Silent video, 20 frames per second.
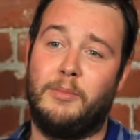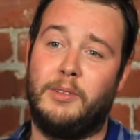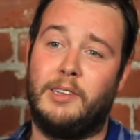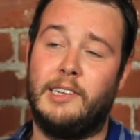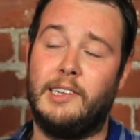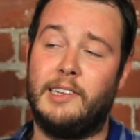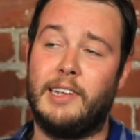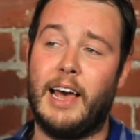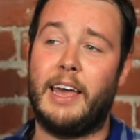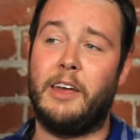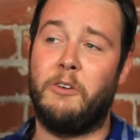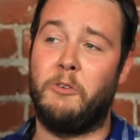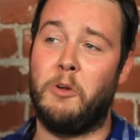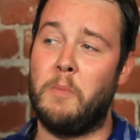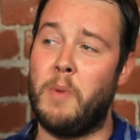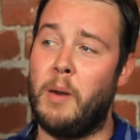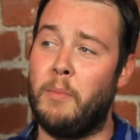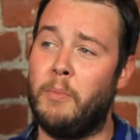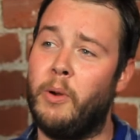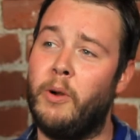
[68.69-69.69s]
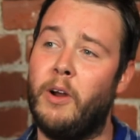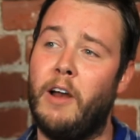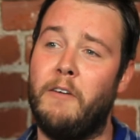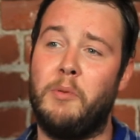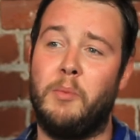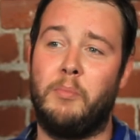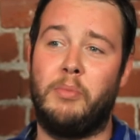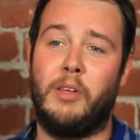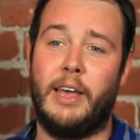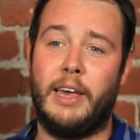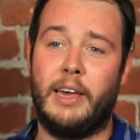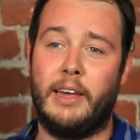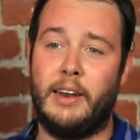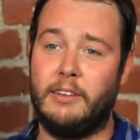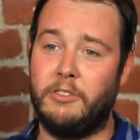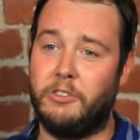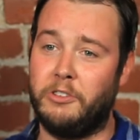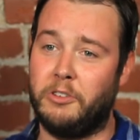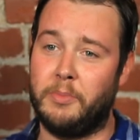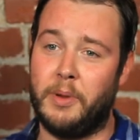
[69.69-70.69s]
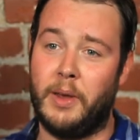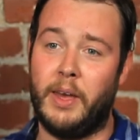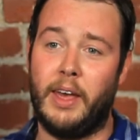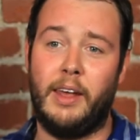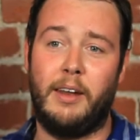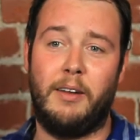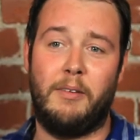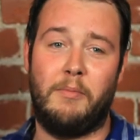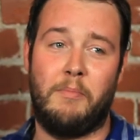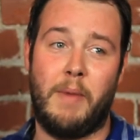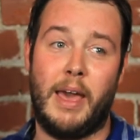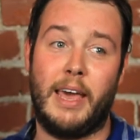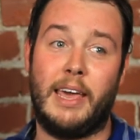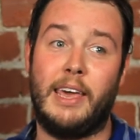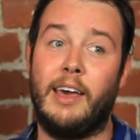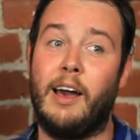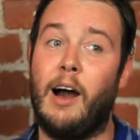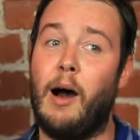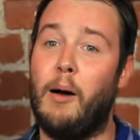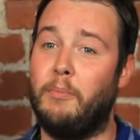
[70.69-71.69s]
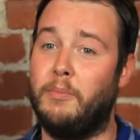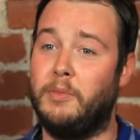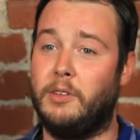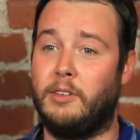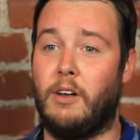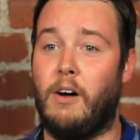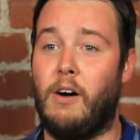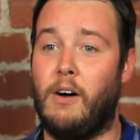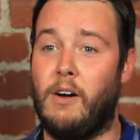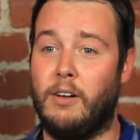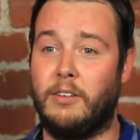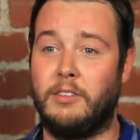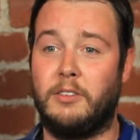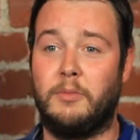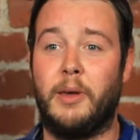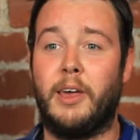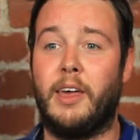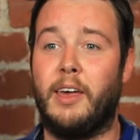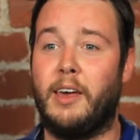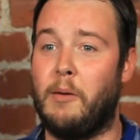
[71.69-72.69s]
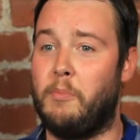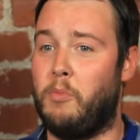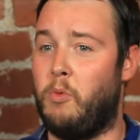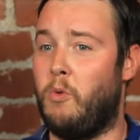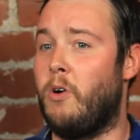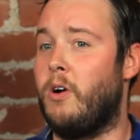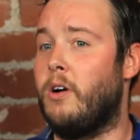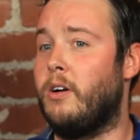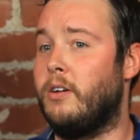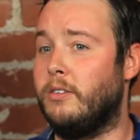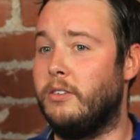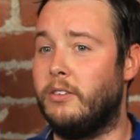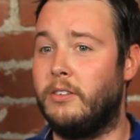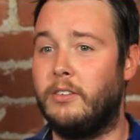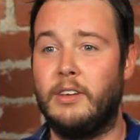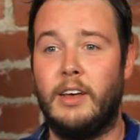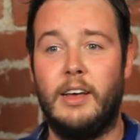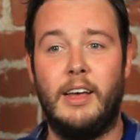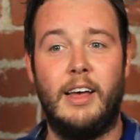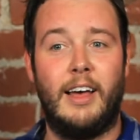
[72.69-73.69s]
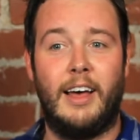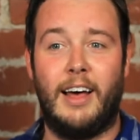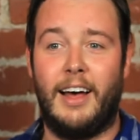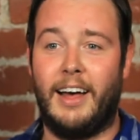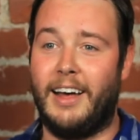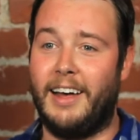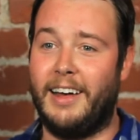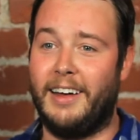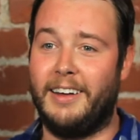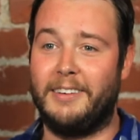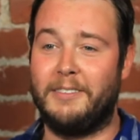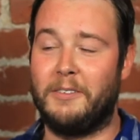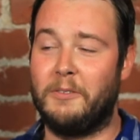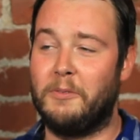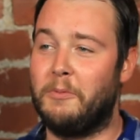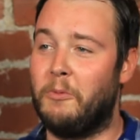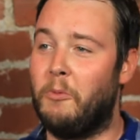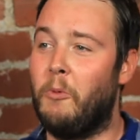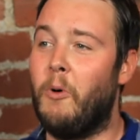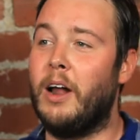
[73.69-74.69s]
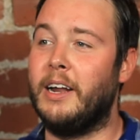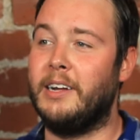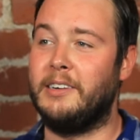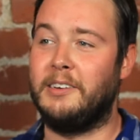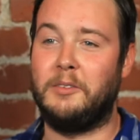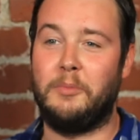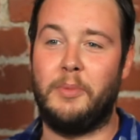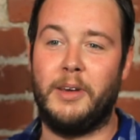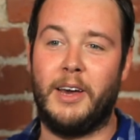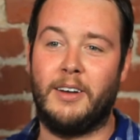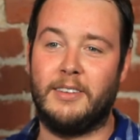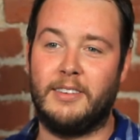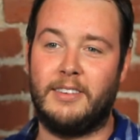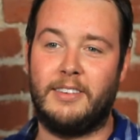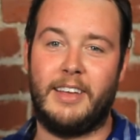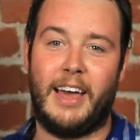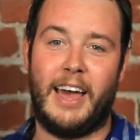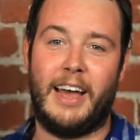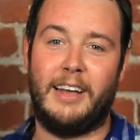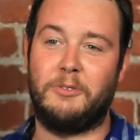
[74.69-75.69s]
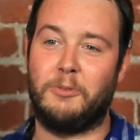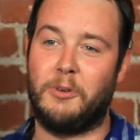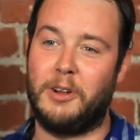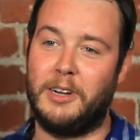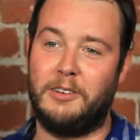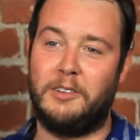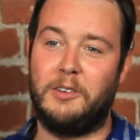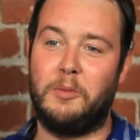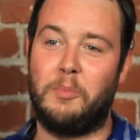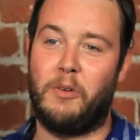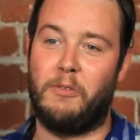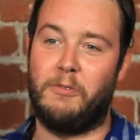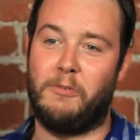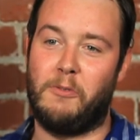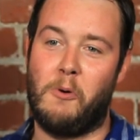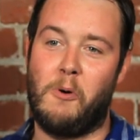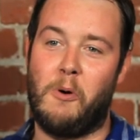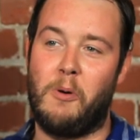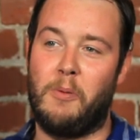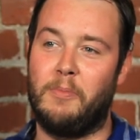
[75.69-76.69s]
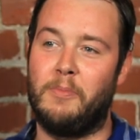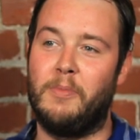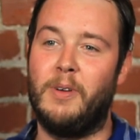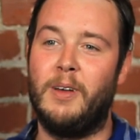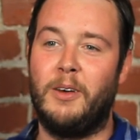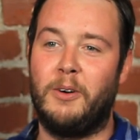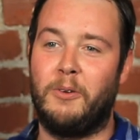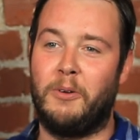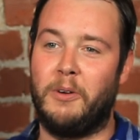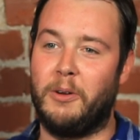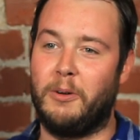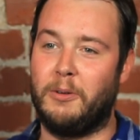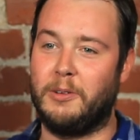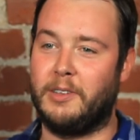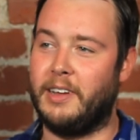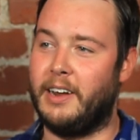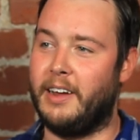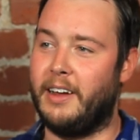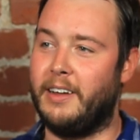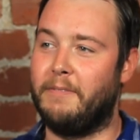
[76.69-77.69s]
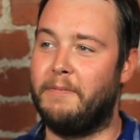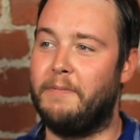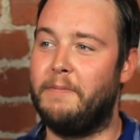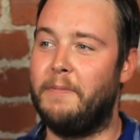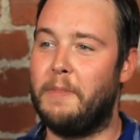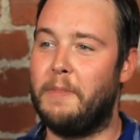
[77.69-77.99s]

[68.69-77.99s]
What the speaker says: Since I can remember, I've been playing an instrument, making up songs, making up words, wanting to be on stage, wanting to perform, whether it was at a